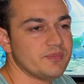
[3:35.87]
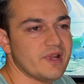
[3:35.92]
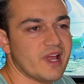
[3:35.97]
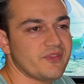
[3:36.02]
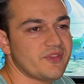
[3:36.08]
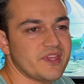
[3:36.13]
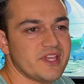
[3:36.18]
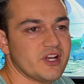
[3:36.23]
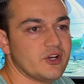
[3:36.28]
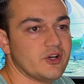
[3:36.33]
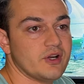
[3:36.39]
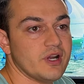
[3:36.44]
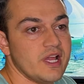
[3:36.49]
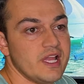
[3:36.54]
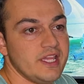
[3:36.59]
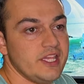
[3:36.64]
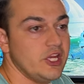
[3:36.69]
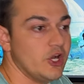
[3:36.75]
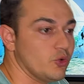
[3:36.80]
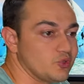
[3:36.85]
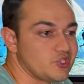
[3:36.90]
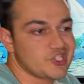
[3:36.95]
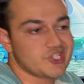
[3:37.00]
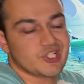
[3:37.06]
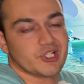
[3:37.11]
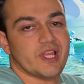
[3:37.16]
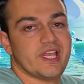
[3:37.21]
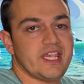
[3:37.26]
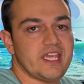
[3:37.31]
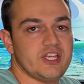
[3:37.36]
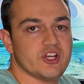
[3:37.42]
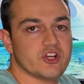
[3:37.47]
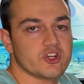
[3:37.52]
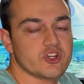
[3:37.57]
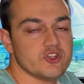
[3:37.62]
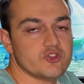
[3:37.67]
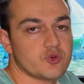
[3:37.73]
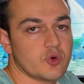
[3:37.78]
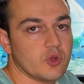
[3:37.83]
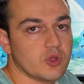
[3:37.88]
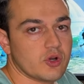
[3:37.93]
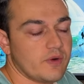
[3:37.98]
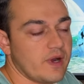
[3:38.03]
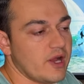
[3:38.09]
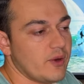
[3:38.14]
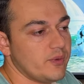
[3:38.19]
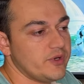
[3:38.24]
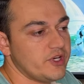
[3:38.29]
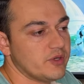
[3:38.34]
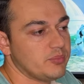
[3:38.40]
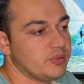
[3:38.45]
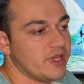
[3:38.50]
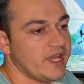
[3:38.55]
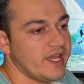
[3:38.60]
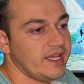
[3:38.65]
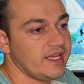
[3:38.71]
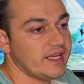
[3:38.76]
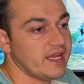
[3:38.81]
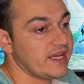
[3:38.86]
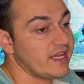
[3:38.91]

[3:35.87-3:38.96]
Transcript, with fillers: Not that you're, you know, slinging your controller around when you're playing.